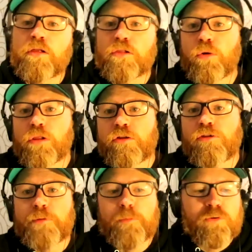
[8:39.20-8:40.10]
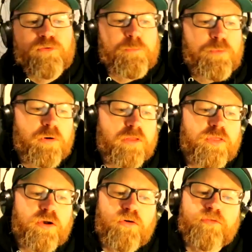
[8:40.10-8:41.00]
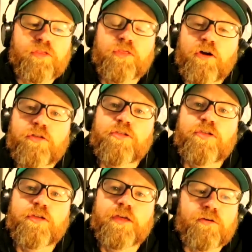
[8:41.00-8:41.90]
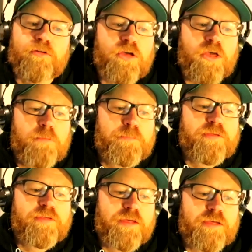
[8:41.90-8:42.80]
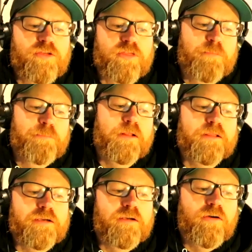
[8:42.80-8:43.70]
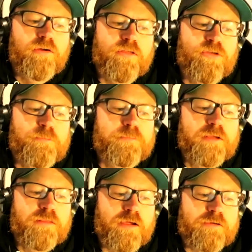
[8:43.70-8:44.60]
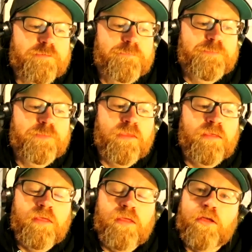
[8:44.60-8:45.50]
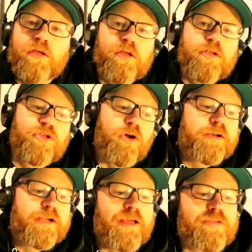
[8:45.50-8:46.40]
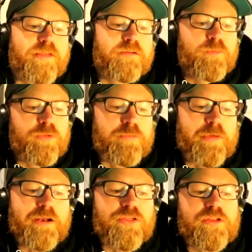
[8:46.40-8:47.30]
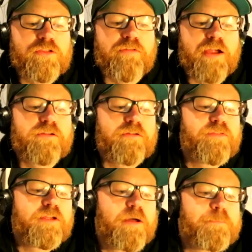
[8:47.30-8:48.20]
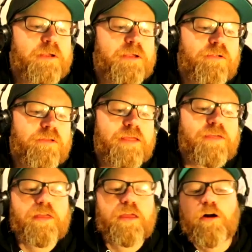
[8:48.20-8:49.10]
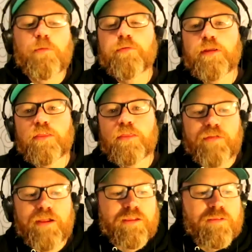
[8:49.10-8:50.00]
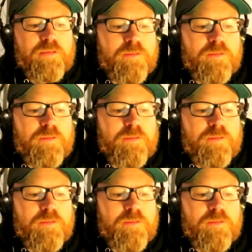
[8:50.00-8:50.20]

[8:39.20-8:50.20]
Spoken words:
Local newspapers reported that over 1,000 skaters besieged the building on its opening night. John Gaston was the managing director of the company who leased and operated the rink.